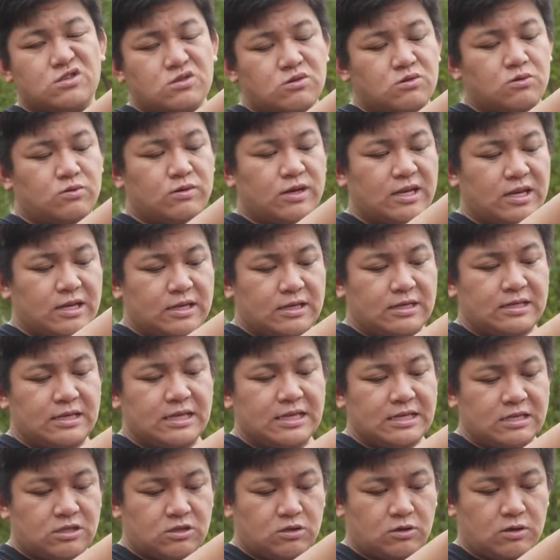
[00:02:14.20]
do really
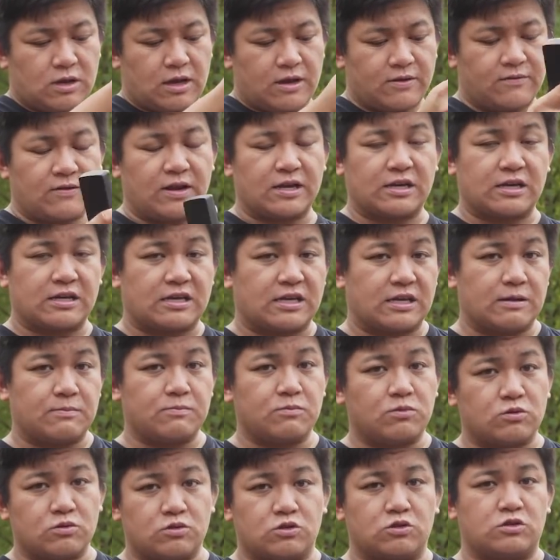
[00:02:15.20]
need to have like a
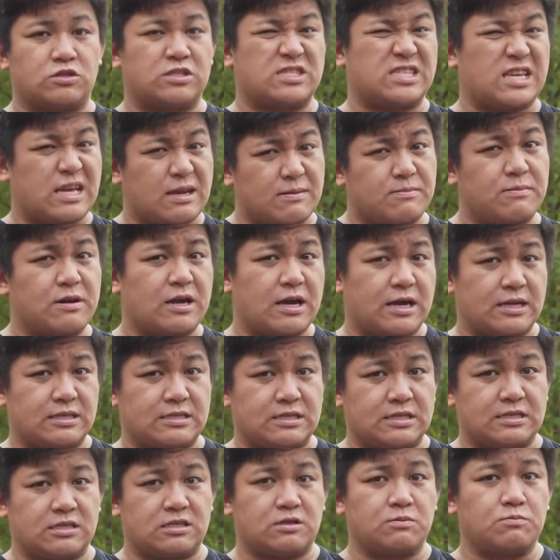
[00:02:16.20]
gimbal to
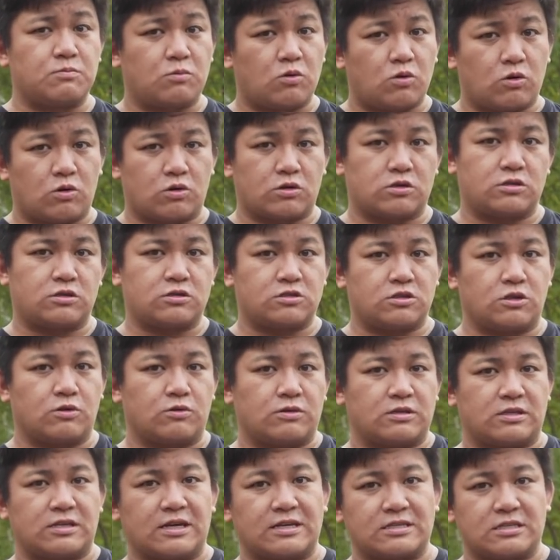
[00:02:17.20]
stabilize it more so
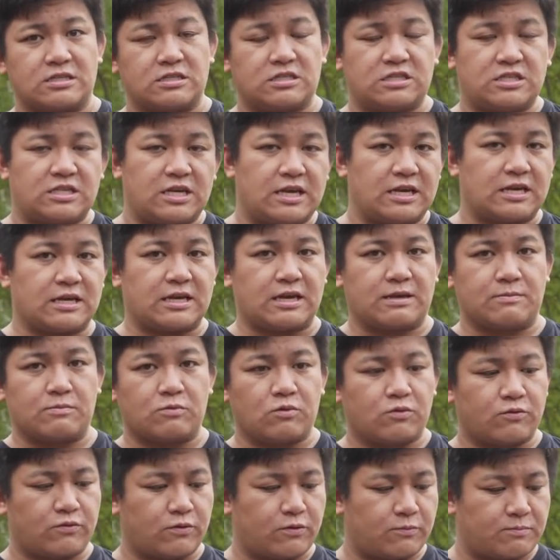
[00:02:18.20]
it doesn't shake and
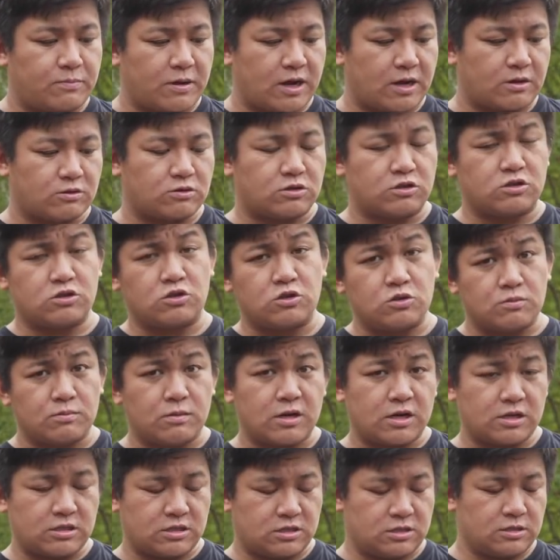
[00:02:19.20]
move about too
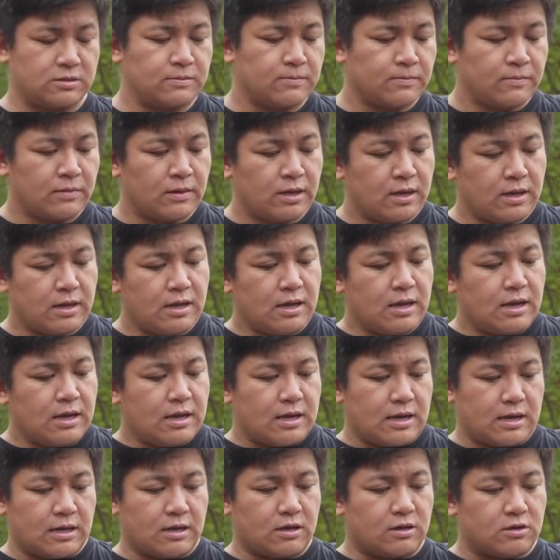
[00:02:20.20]
much.
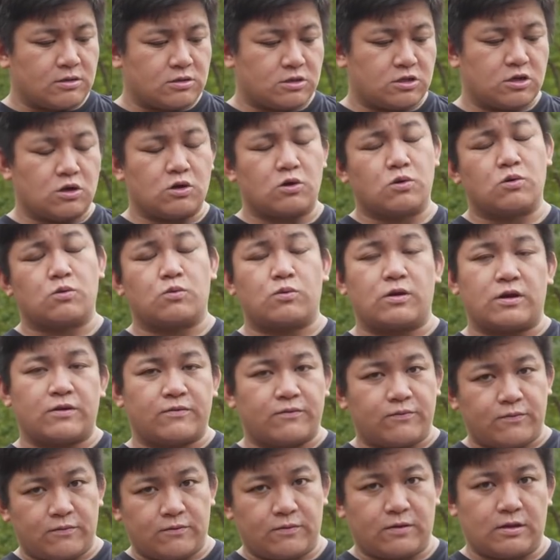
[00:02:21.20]
And also with
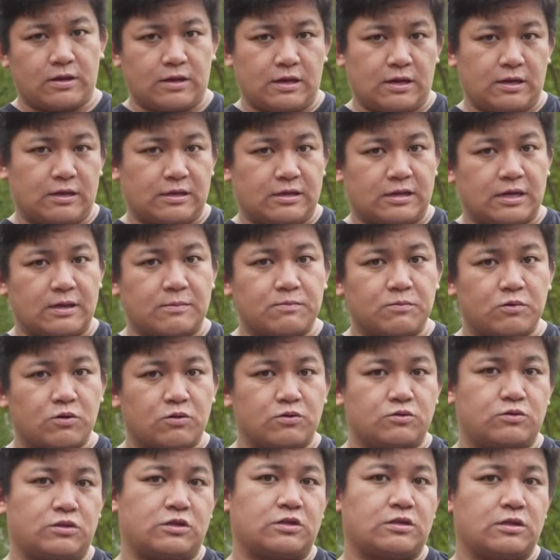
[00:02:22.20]
a
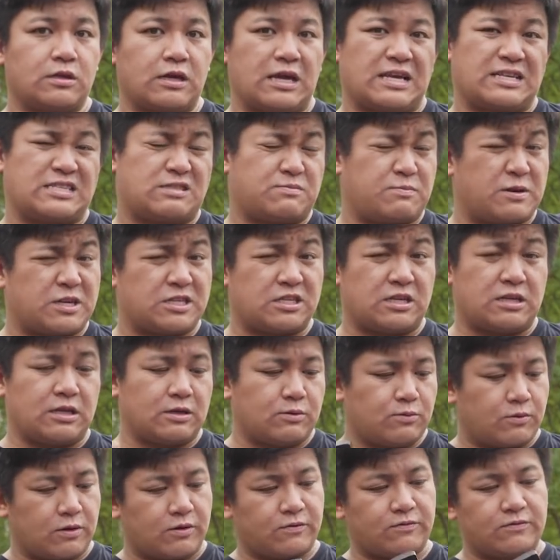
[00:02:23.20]
gimbal,
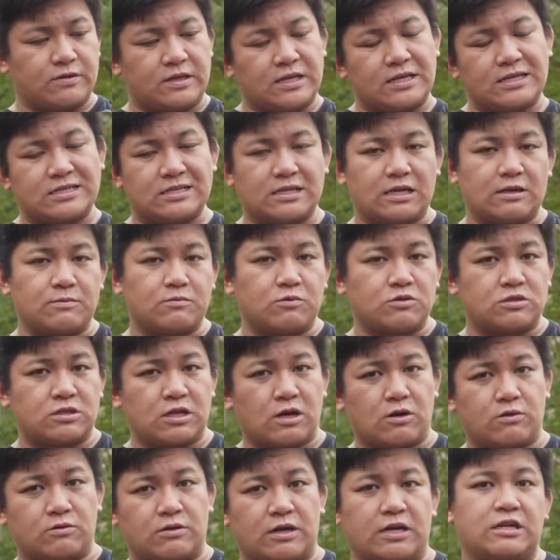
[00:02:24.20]
especially with these gimbals
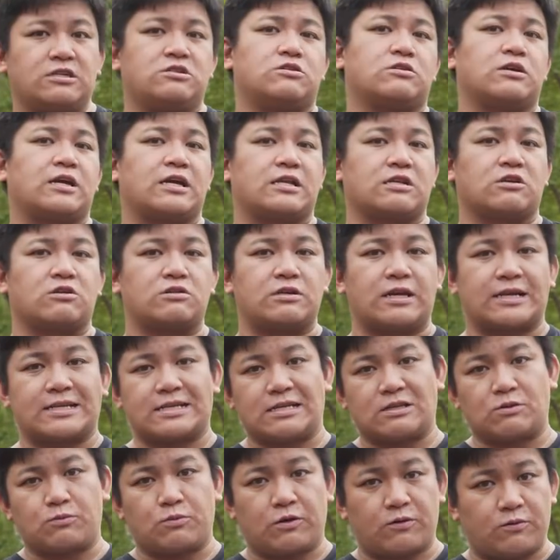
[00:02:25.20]
nowadays, you can
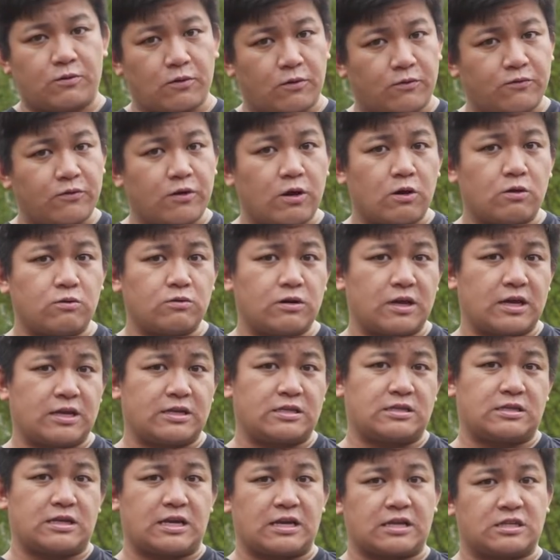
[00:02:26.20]
connect it with your phone
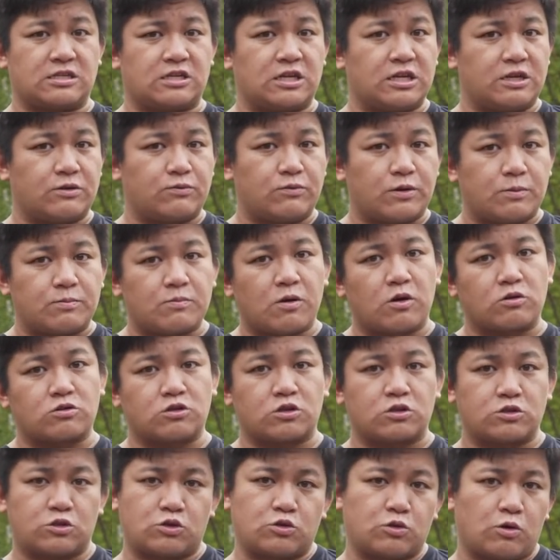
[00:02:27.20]
and actually
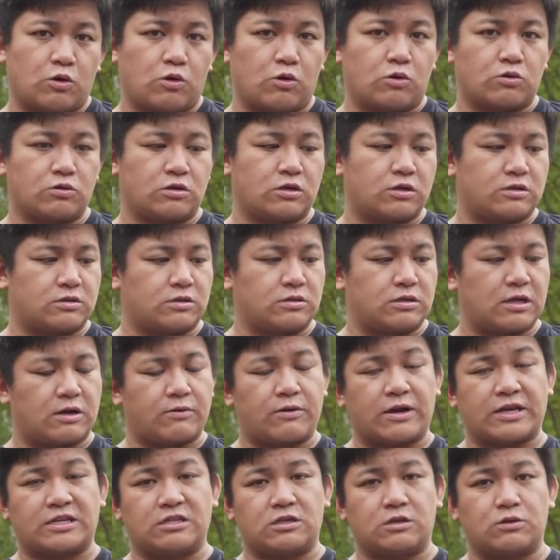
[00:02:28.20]
remote control the
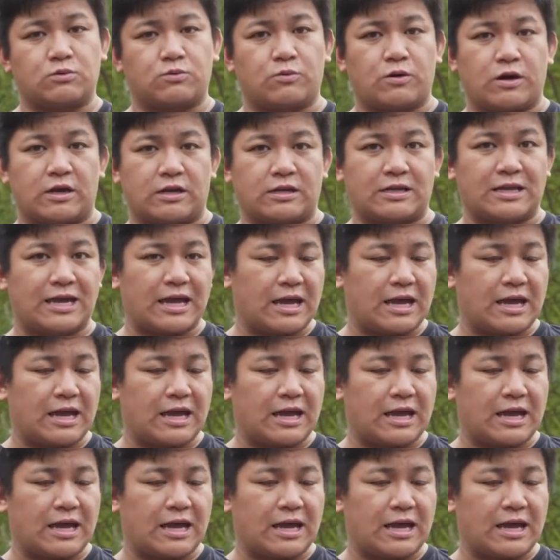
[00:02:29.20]
direction where it